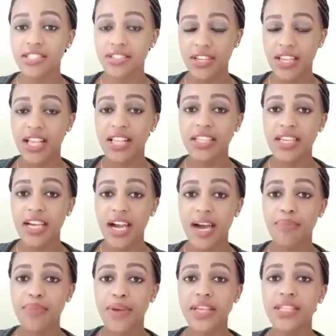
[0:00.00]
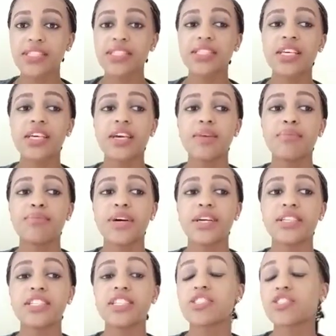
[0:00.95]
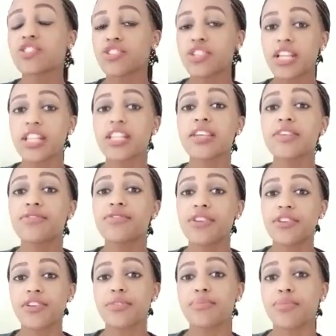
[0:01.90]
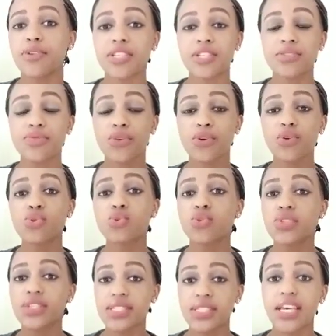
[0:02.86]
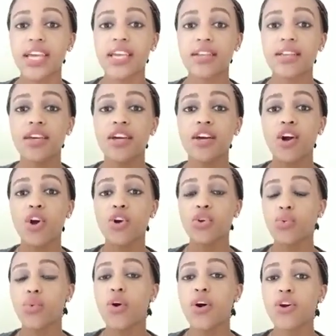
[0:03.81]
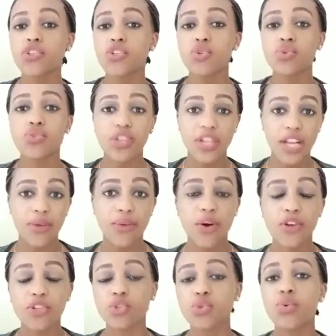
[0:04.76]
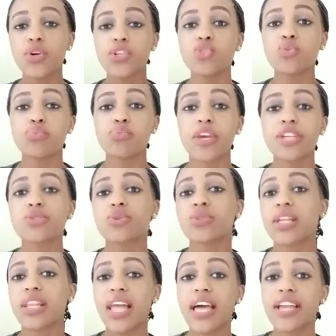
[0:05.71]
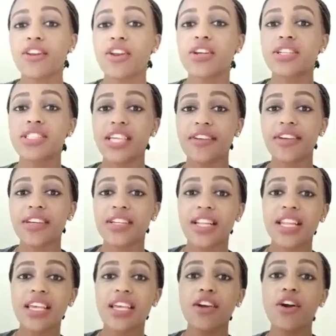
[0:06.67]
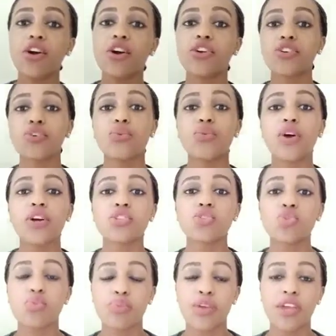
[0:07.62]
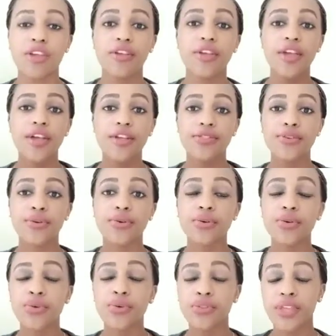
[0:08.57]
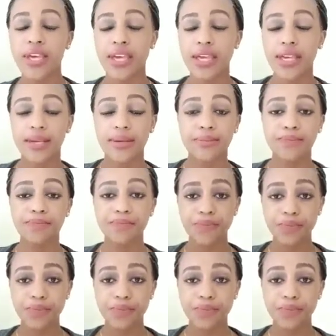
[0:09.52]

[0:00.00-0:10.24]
really happens. But it's really very important for you to decide on what you really want. Do you want to pay to the landlord directly, or you want to pay through the